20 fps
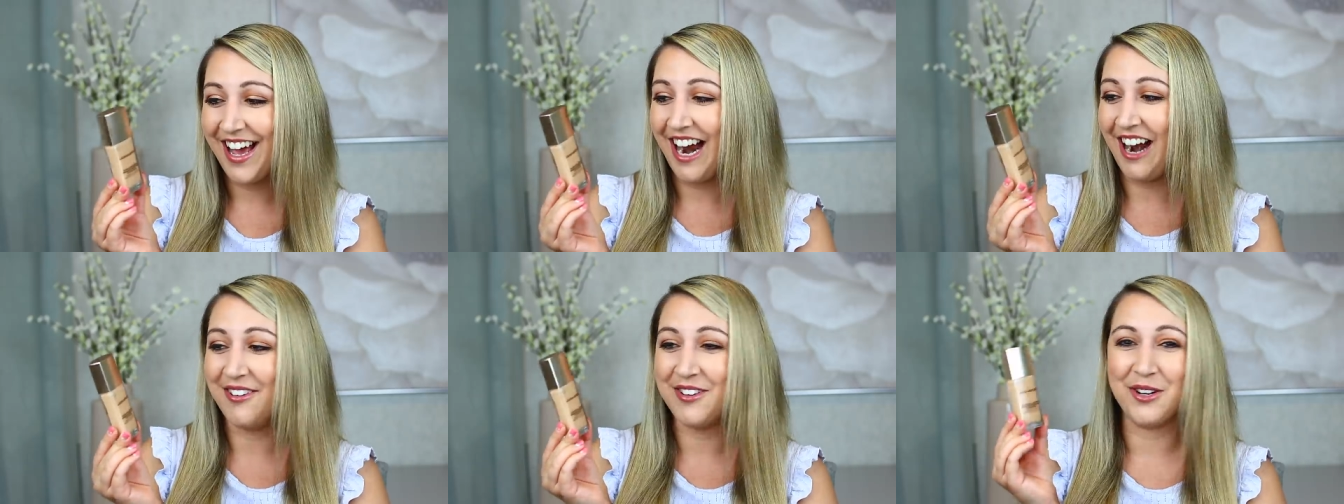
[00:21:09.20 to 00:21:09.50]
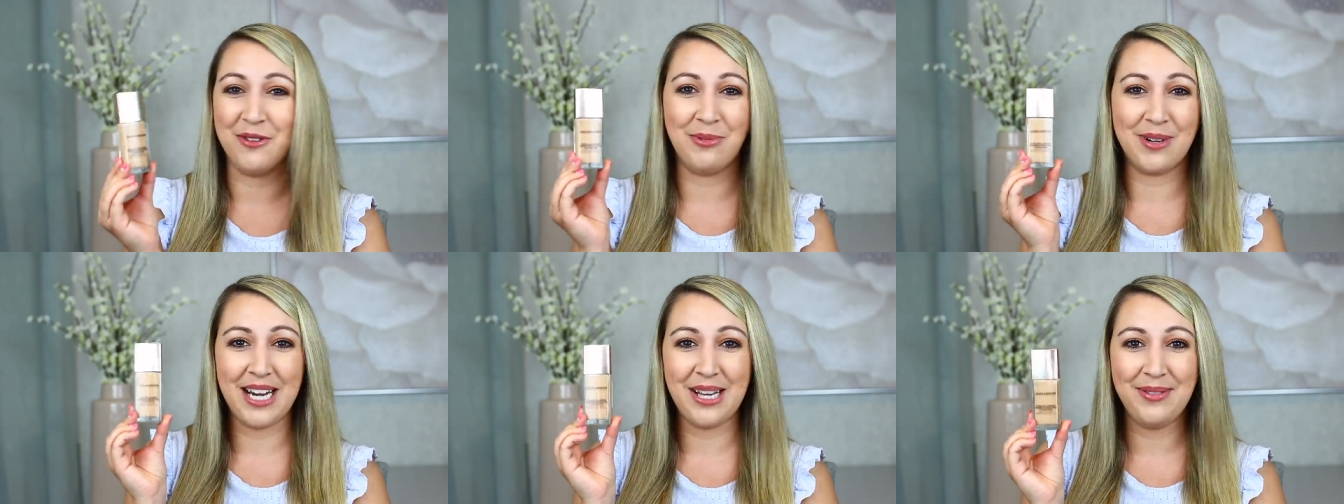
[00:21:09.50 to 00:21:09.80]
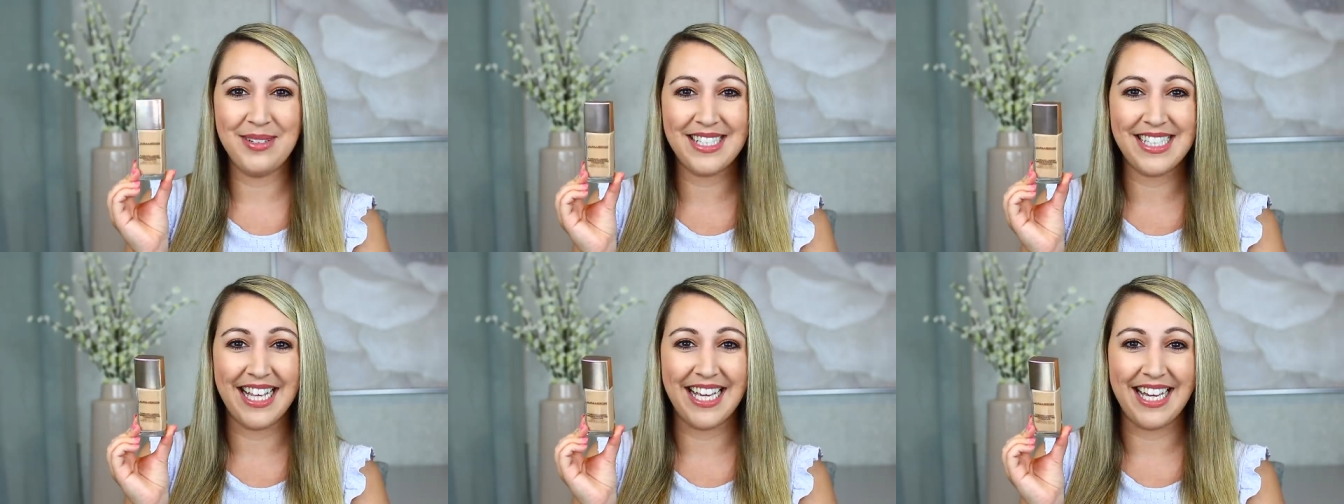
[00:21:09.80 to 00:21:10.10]
don't know what I
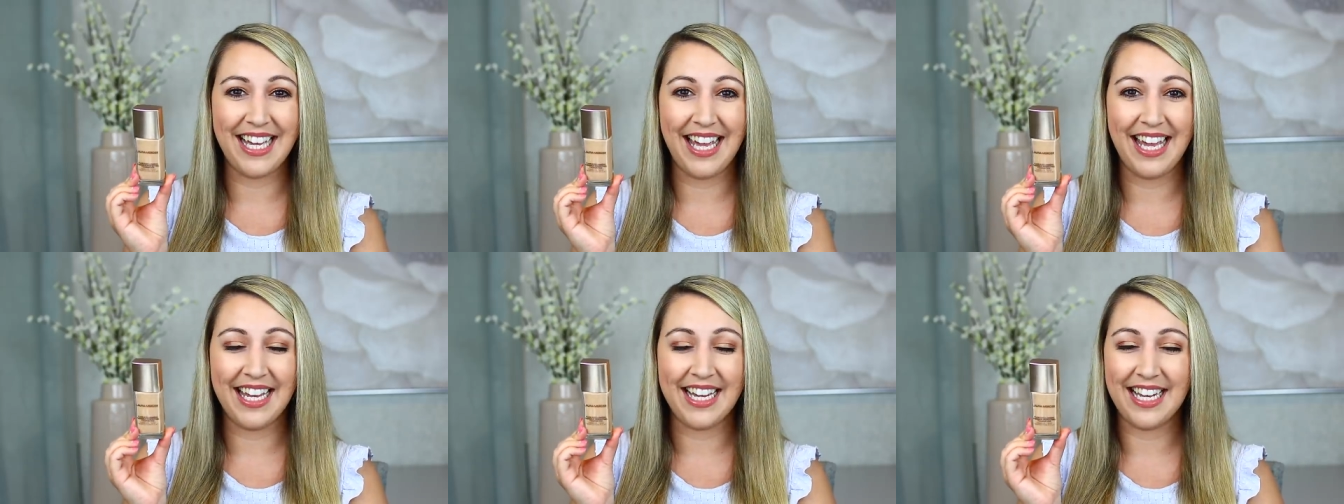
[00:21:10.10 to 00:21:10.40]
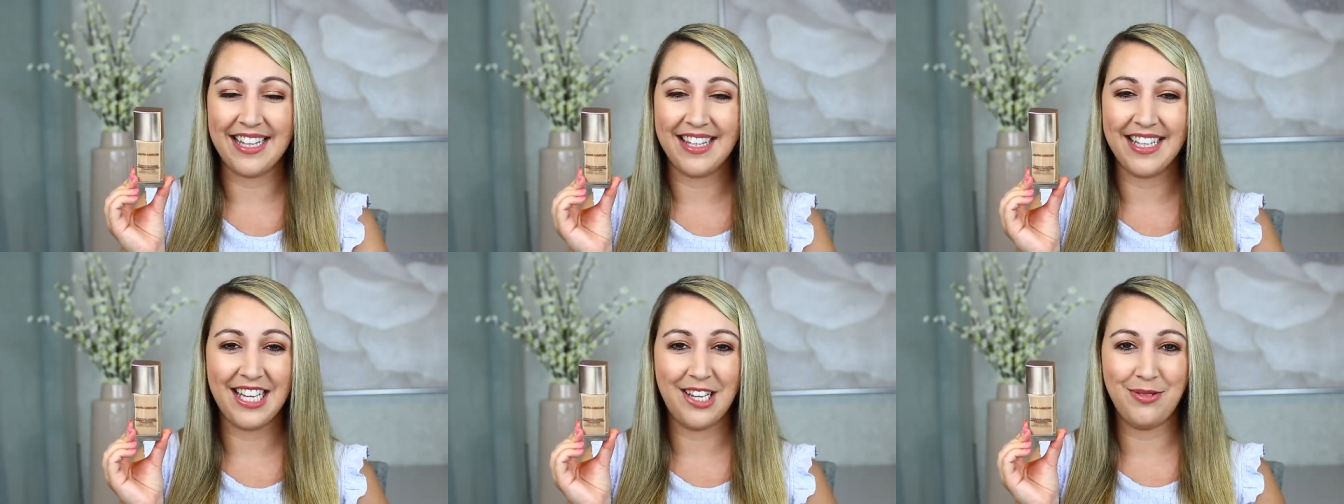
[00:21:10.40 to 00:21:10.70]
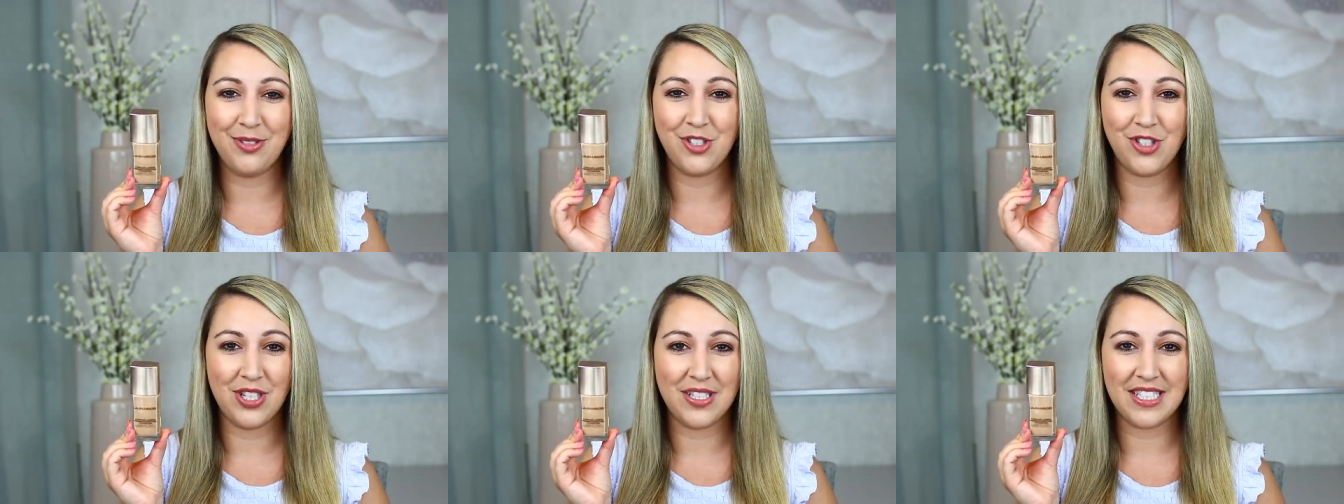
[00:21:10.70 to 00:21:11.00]
was thinking. I think it
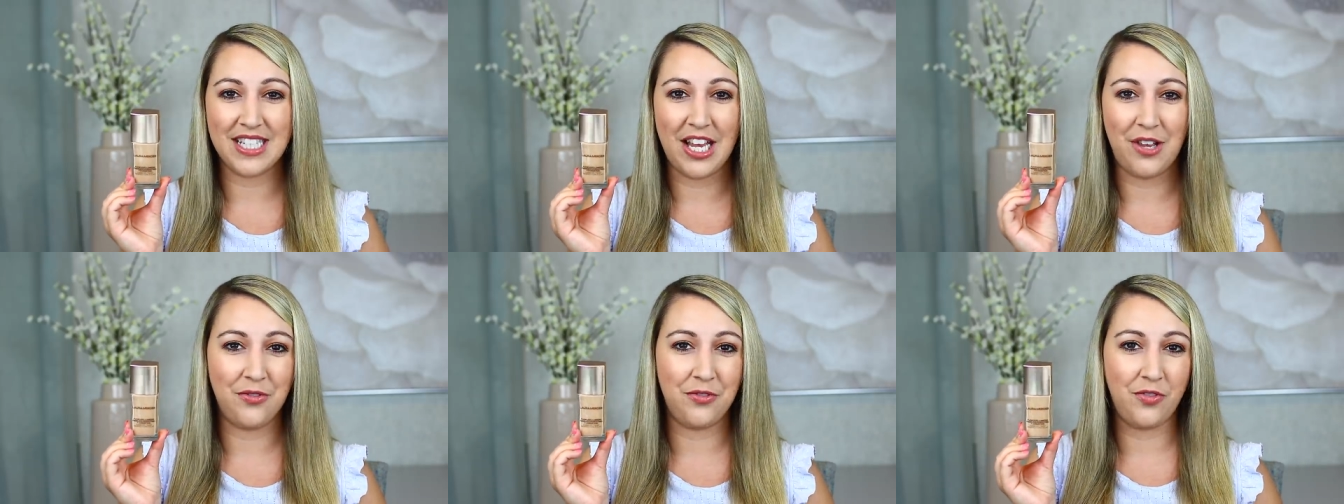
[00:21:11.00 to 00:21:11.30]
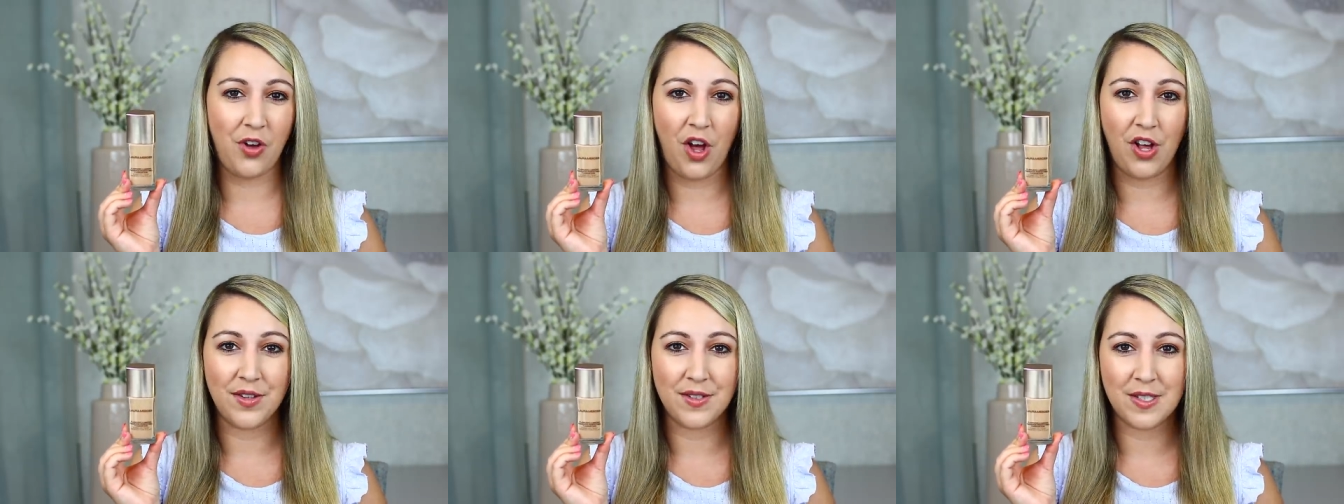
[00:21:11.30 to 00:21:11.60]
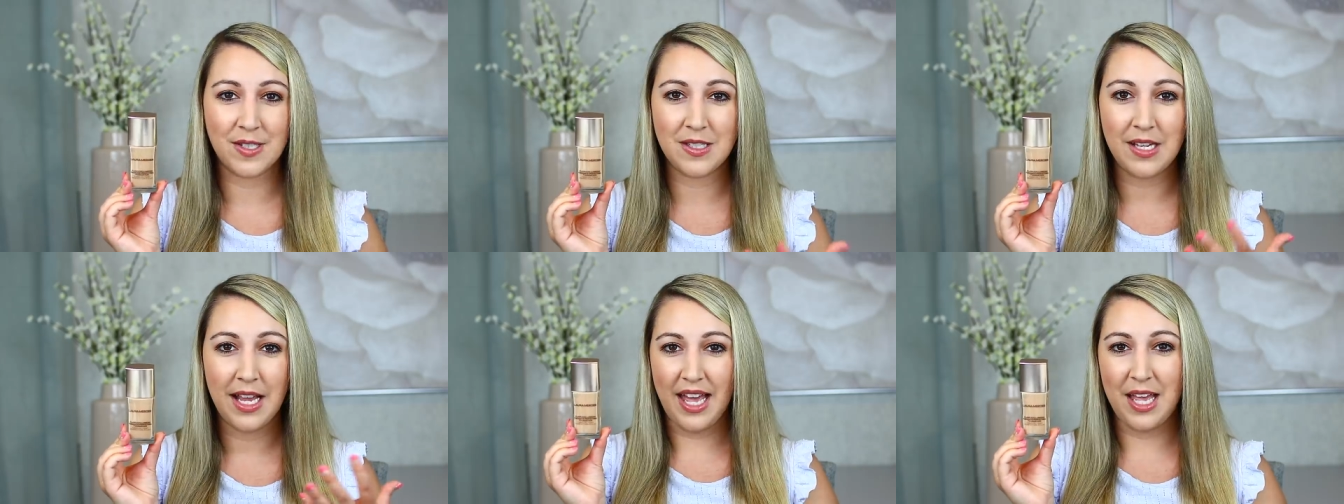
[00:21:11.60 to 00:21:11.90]
was just a
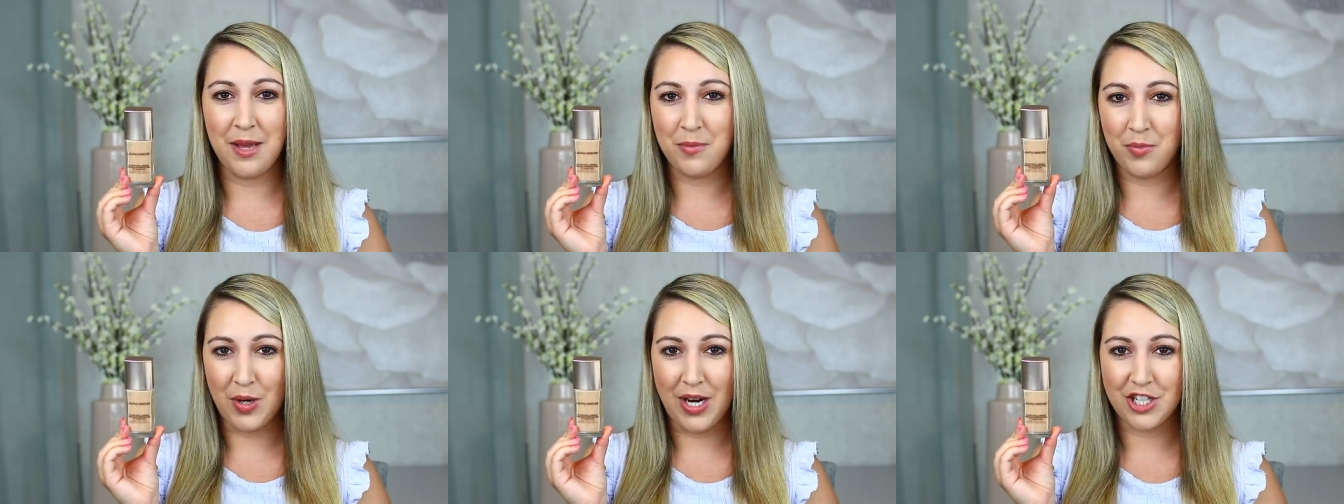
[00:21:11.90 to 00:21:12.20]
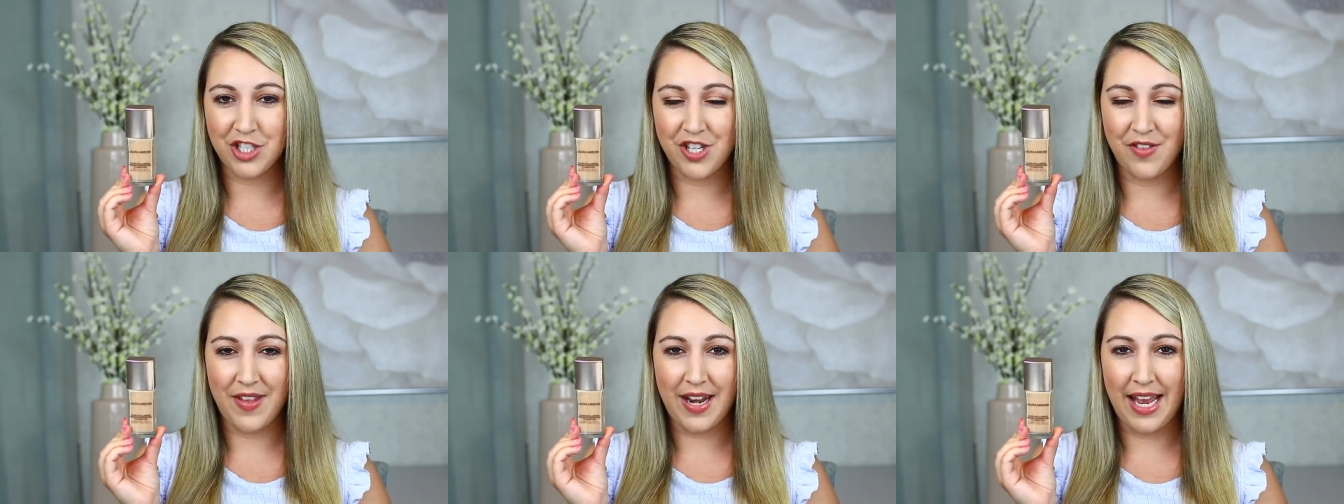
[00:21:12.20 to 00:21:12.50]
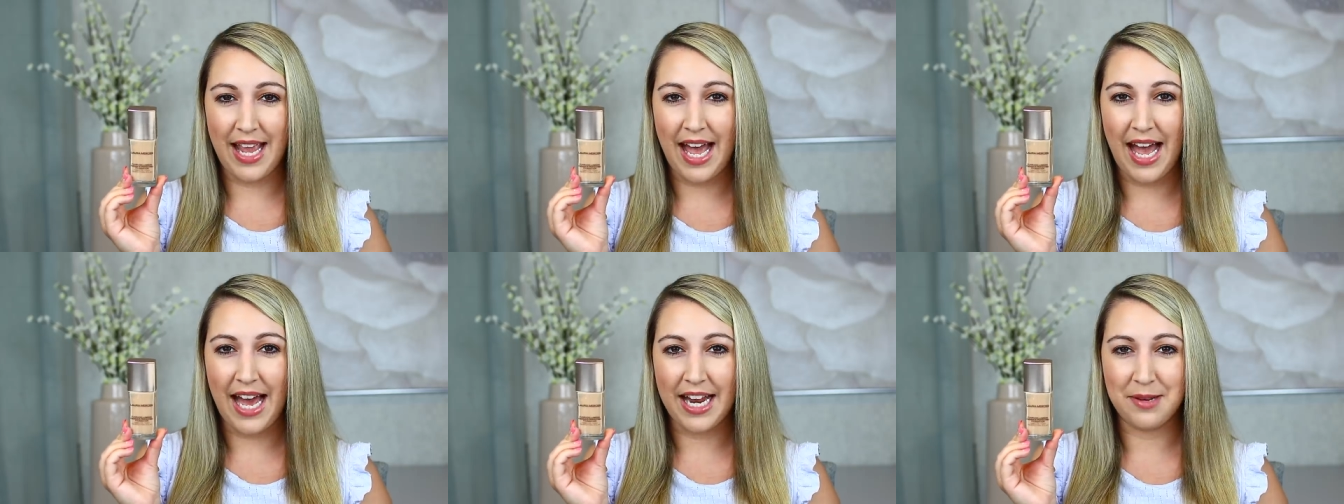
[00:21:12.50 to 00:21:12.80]
false impression that
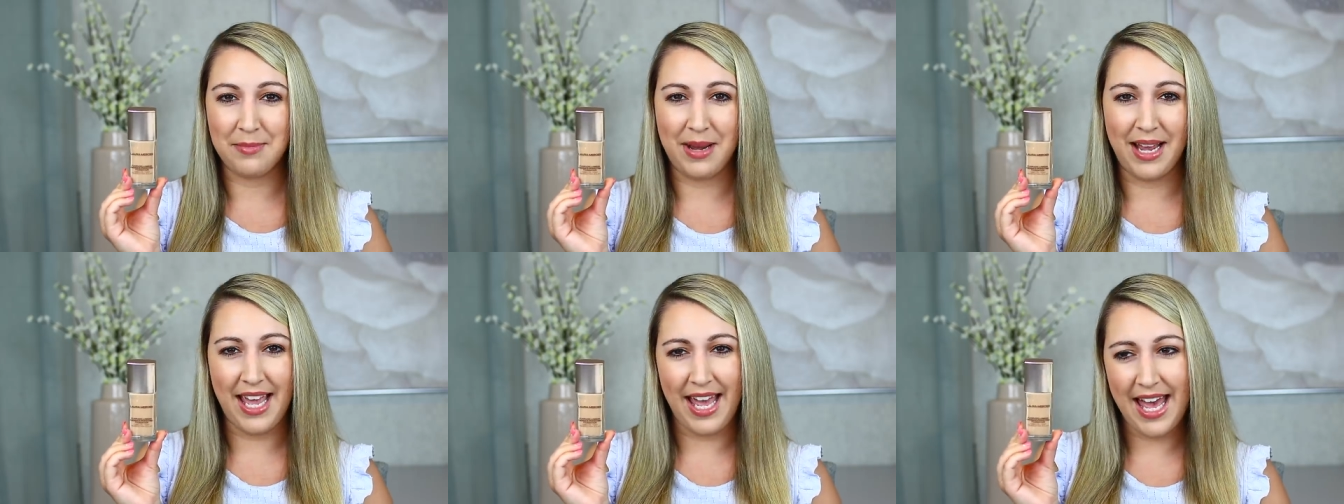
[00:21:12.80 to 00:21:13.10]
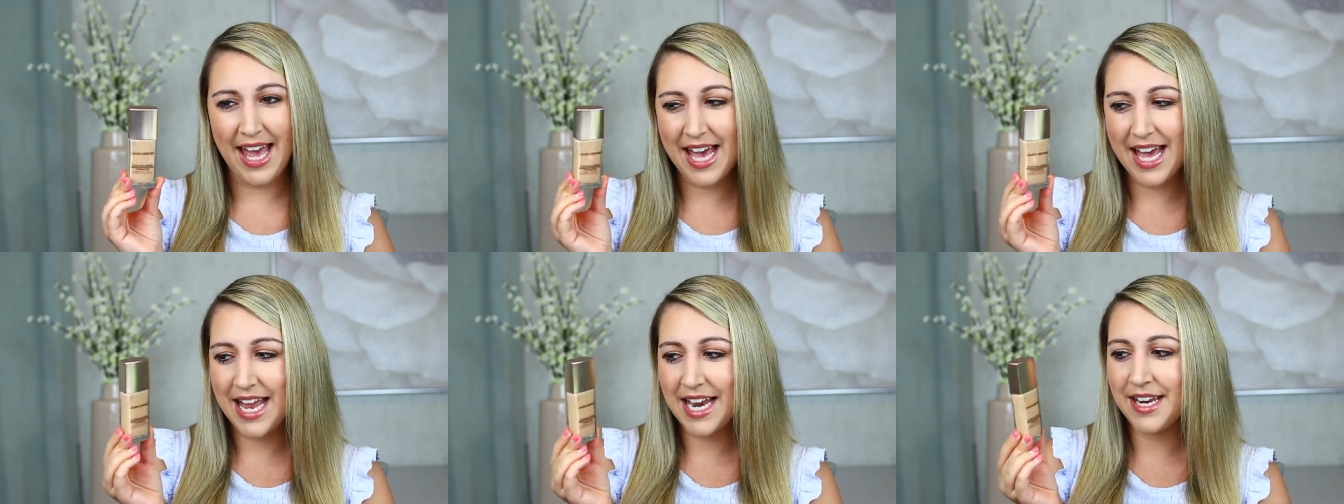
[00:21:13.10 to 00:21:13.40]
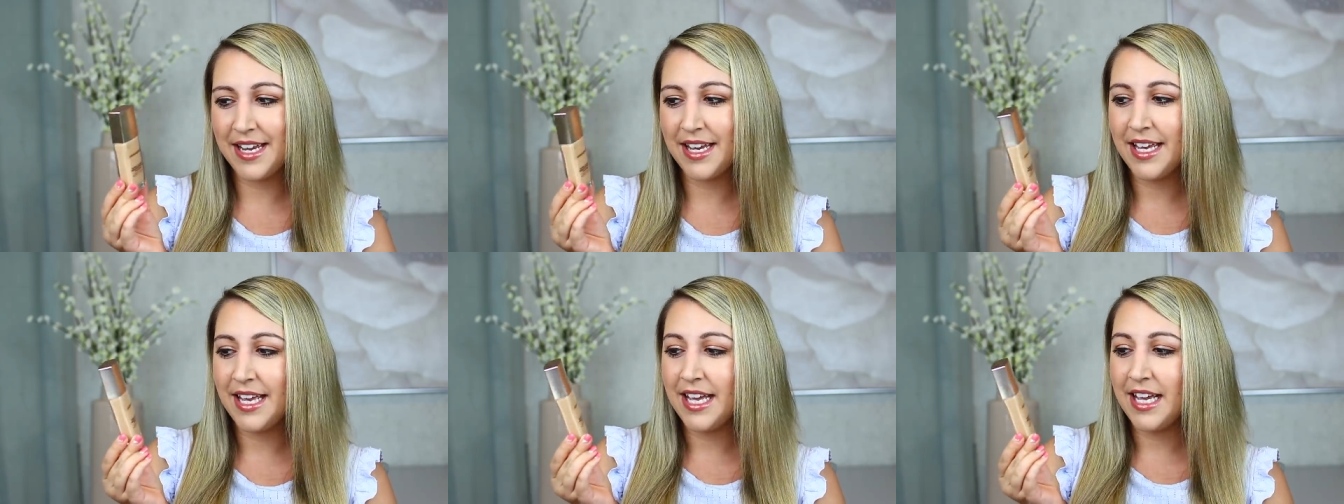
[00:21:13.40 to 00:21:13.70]
I had in my
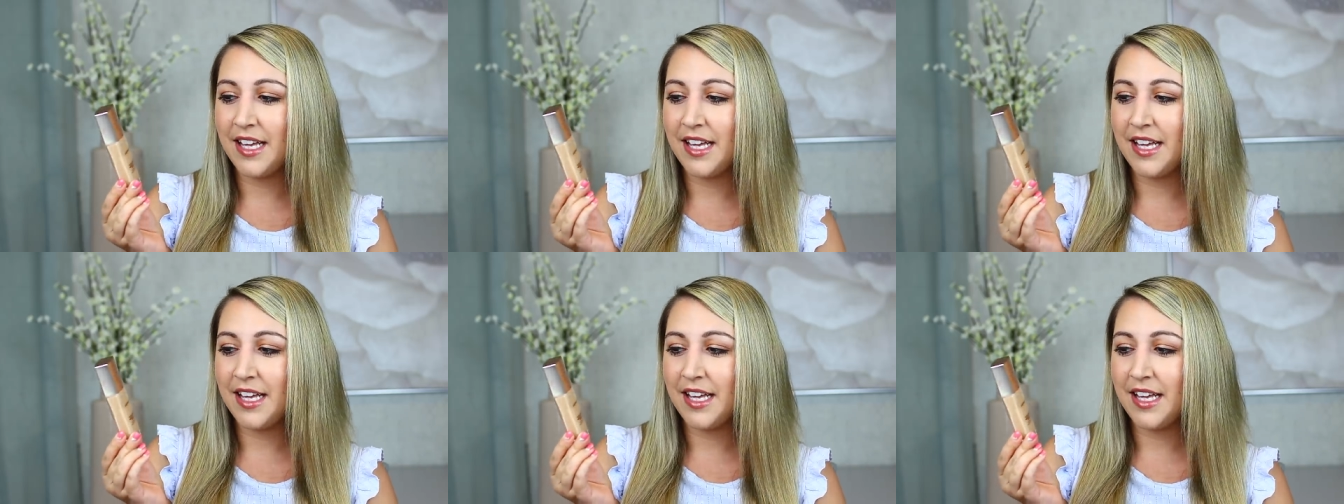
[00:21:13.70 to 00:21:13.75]
head.